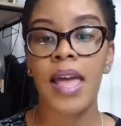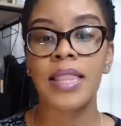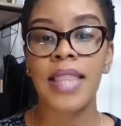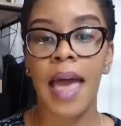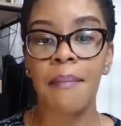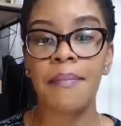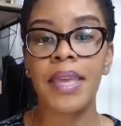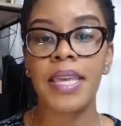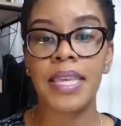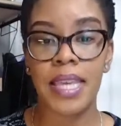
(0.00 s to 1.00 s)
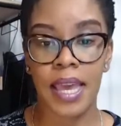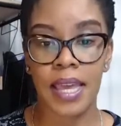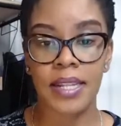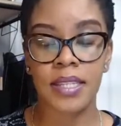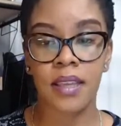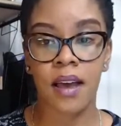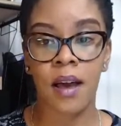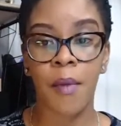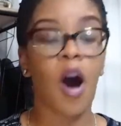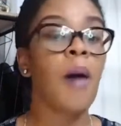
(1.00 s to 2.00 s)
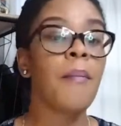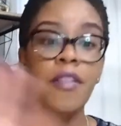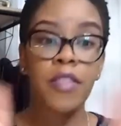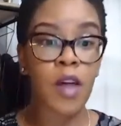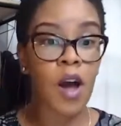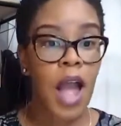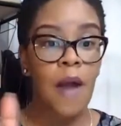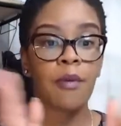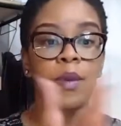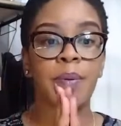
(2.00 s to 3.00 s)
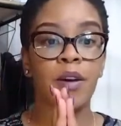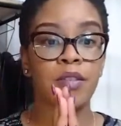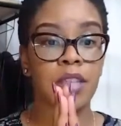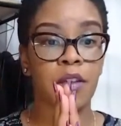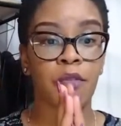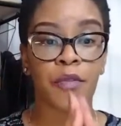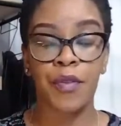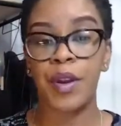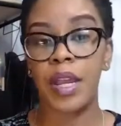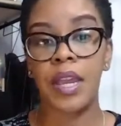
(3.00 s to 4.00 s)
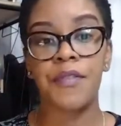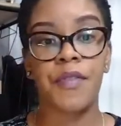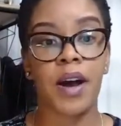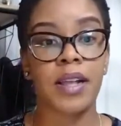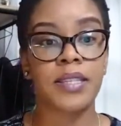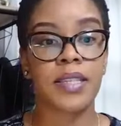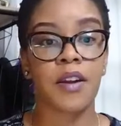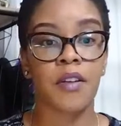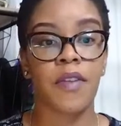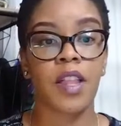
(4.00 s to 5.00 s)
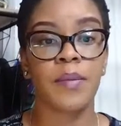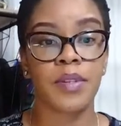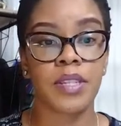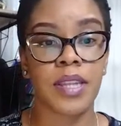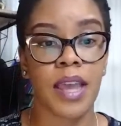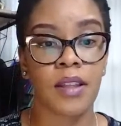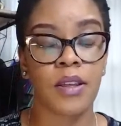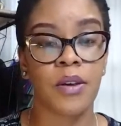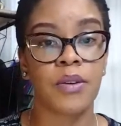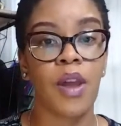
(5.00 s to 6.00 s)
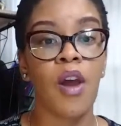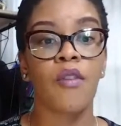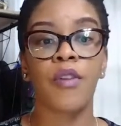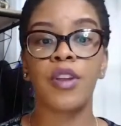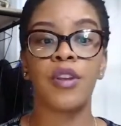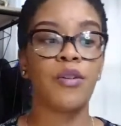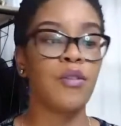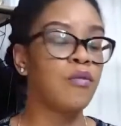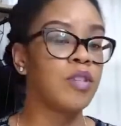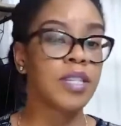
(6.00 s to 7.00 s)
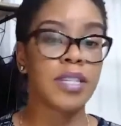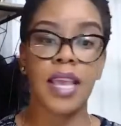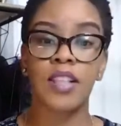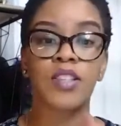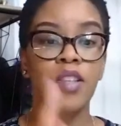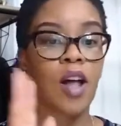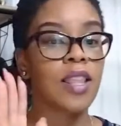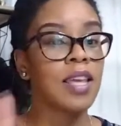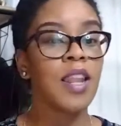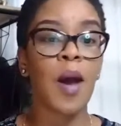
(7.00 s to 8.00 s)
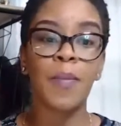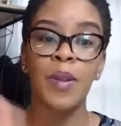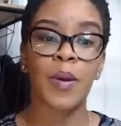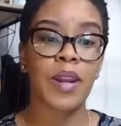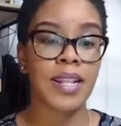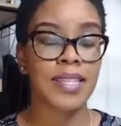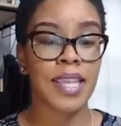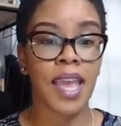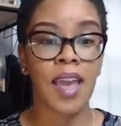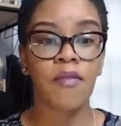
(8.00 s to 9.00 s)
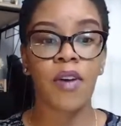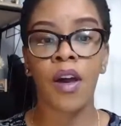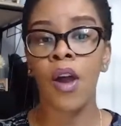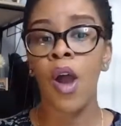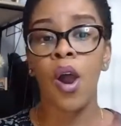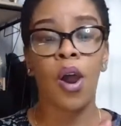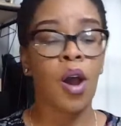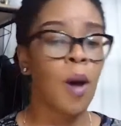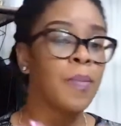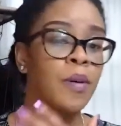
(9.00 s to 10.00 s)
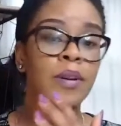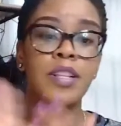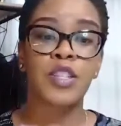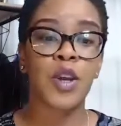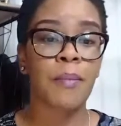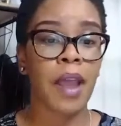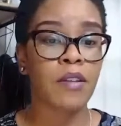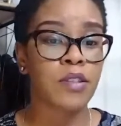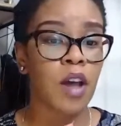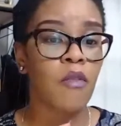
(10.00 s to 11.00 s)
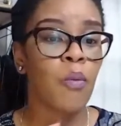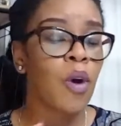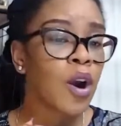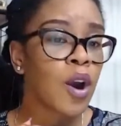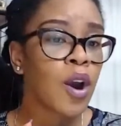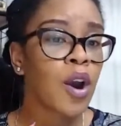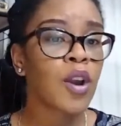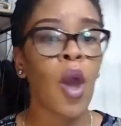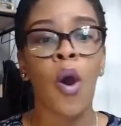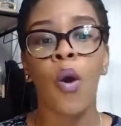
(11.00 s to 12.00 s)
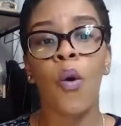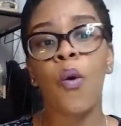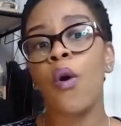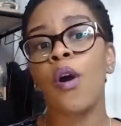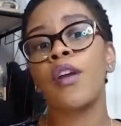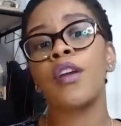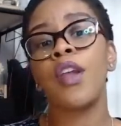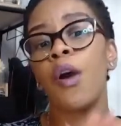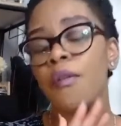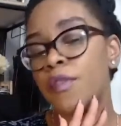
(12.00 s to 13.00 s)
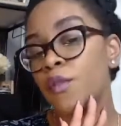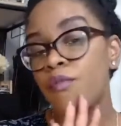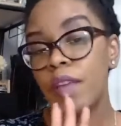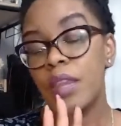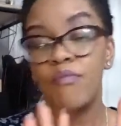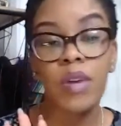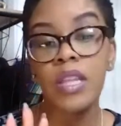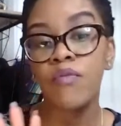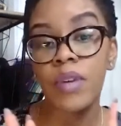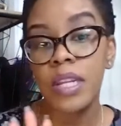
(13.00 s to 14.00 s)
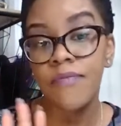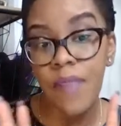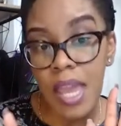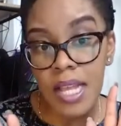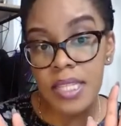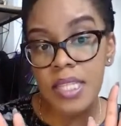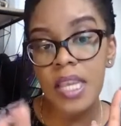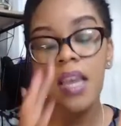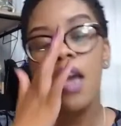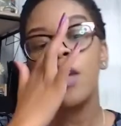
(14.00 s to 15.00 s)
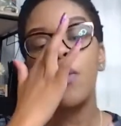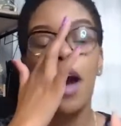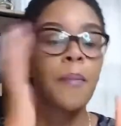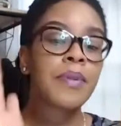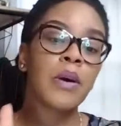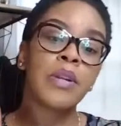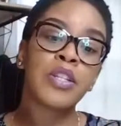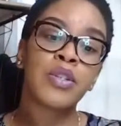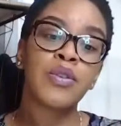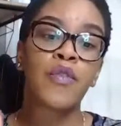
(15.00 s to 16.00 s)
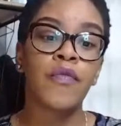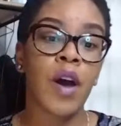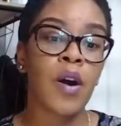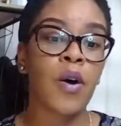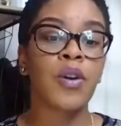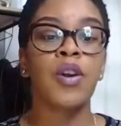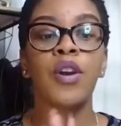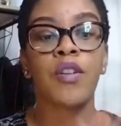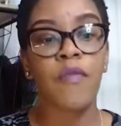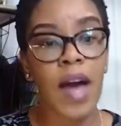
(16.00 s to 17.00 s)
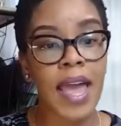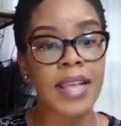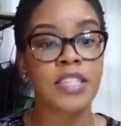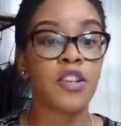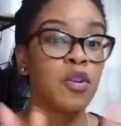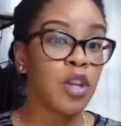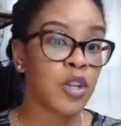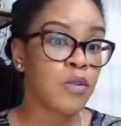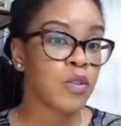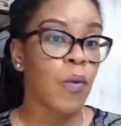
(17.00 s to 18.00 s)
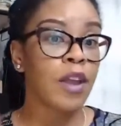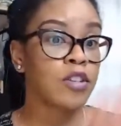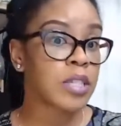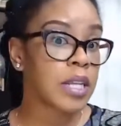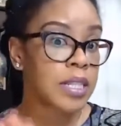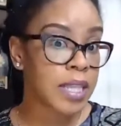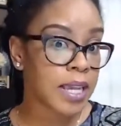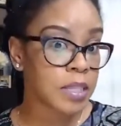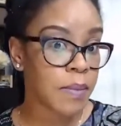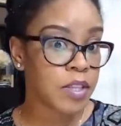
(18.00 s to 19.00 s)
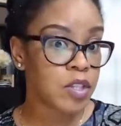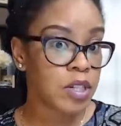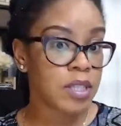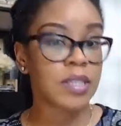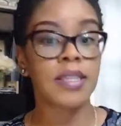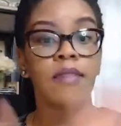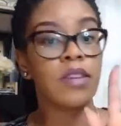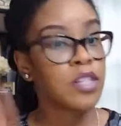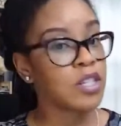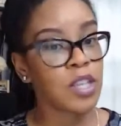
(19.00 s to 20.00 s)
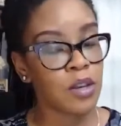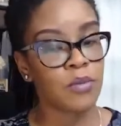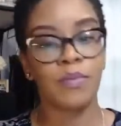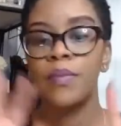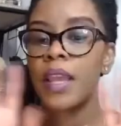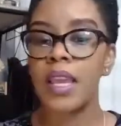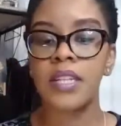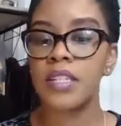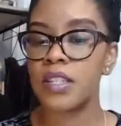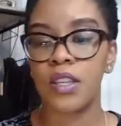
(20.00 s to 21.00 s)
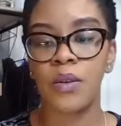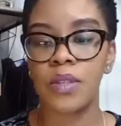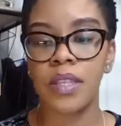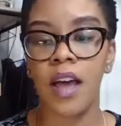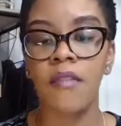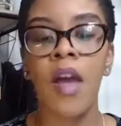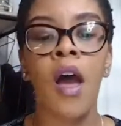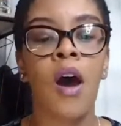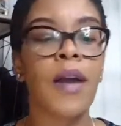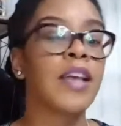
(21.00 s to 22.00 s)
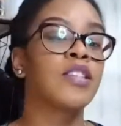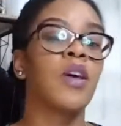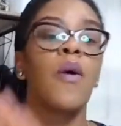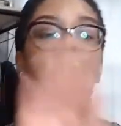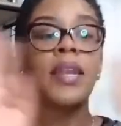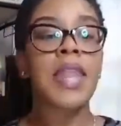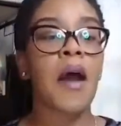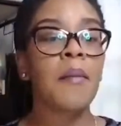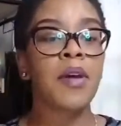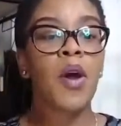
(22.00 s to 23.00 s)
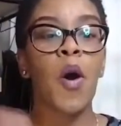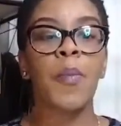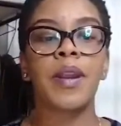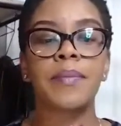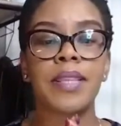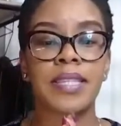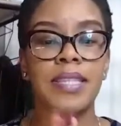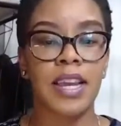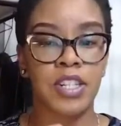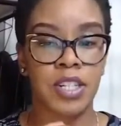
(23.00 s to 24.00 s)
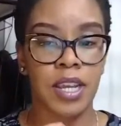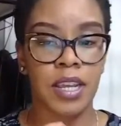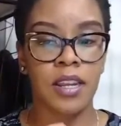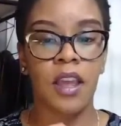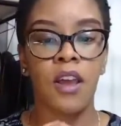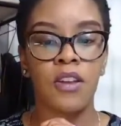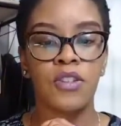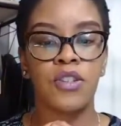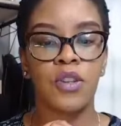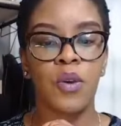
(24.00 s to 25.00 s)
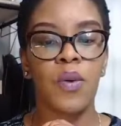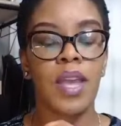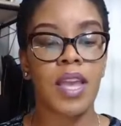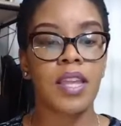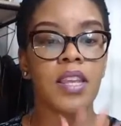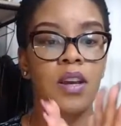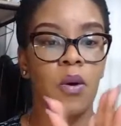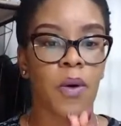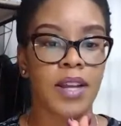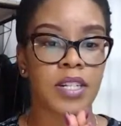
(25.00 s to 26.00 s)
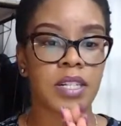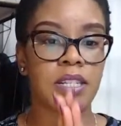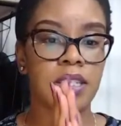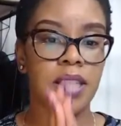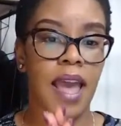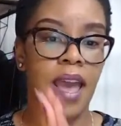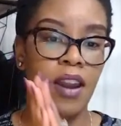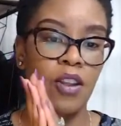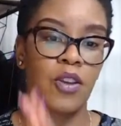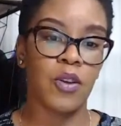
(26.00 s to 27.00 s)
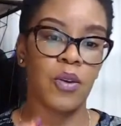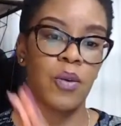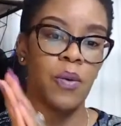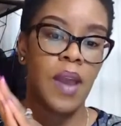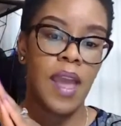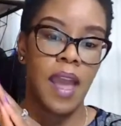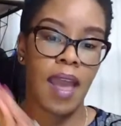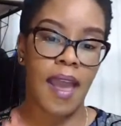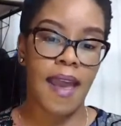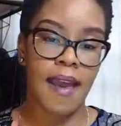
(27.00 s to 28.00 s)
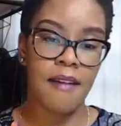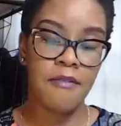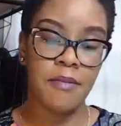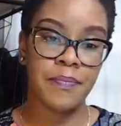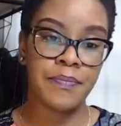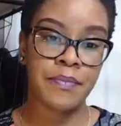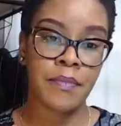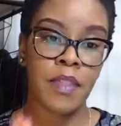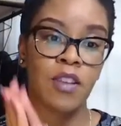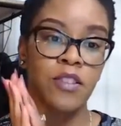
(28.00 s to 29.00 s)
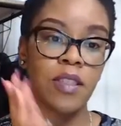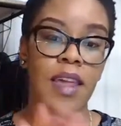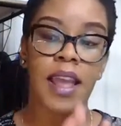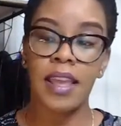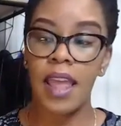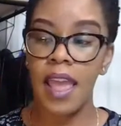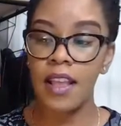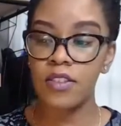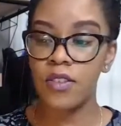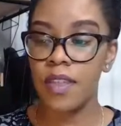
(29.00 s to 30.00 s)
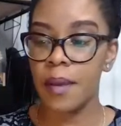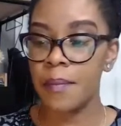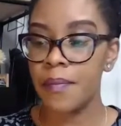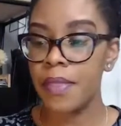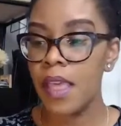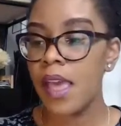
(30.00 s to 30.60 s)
Let me get, all month long, I will be posting free fonts that are available to download for you. You just install it and upload it into Canva or upload it into your Microsoft Word. Or, you know, if you're feeling really, really fancy, you upload it to your phone or your device and you can use it while you're sending text messages and stuff. It's just cute. It's just cute stuff. Okay, so now I'm going to open up the session to any questions that you have so that I can answer them.